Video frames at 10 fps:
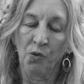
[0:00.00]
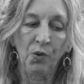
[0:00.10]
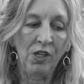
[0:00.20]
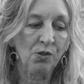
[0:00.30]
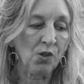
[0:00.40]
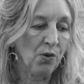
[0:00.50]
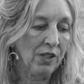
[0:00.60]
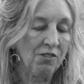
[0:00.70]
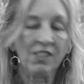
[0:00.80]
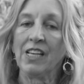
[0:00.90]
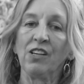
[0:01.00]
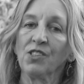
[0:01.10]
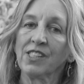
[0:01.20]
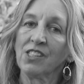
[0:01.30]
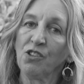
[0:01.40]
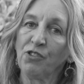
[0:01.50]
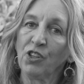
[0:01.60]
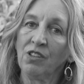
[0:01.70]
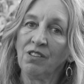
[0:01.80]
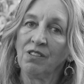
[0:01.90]
We use only recycled
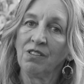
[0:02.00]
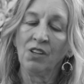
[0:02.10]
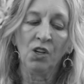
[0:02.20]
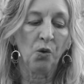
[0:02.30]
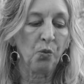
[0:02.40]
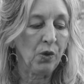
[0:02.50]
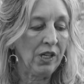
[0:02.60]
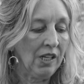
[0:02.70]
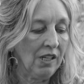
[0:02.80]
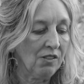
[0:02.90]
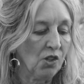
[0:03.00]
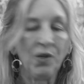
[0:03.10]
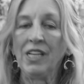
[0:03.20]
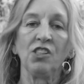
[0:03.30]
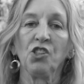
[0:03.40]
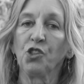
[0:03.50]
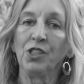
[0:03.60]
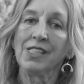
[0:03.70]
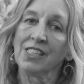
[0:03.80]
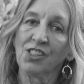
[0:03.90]
silver. We donate to
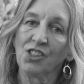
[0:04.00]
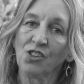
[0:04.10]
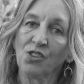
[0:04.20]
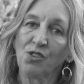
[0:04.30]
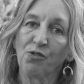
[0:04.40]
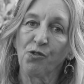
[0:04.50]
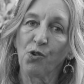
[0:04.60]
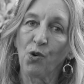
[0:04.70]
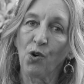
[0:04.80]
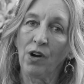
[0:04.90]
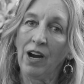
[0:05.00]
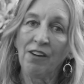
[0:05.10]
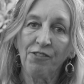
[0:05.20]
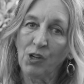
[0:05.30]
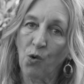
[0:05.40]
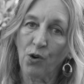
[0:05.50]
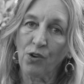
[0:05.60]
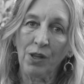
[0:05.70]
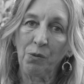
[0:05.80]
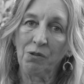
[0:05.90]
Tree Sisters for every
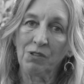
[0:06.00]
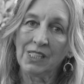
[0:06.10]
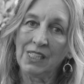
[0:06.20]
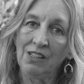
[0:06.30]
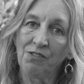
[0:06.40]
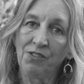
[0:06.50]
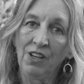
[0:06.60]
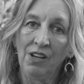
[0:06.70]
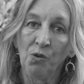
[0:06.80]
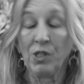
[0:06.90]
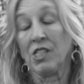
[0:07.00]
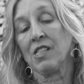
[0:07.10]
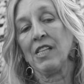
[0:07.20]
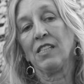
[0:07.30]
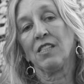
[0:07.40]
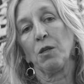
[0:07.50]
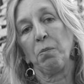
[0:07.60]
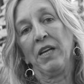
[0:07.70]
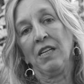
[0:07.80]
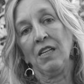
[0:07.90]
order that we receive, which has led to the
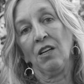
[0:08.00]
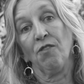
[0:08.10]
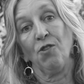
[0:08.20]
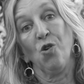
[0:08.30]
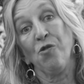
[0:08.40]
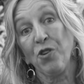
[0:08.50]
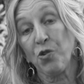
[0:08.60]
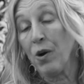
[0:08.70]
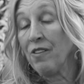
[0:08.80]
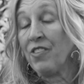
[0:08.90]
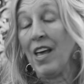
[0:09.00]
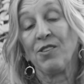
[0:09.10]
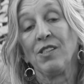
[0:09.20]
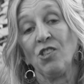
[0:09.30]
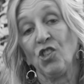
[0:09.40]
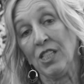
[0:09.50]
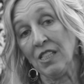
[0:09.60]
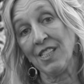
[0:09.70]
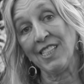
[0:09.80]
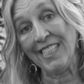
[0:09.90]
planting of over 12,000
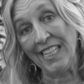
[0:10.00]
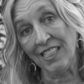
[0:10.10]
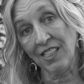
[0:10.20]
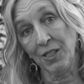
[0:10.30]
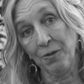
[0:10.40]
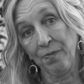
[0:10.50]
trees to date.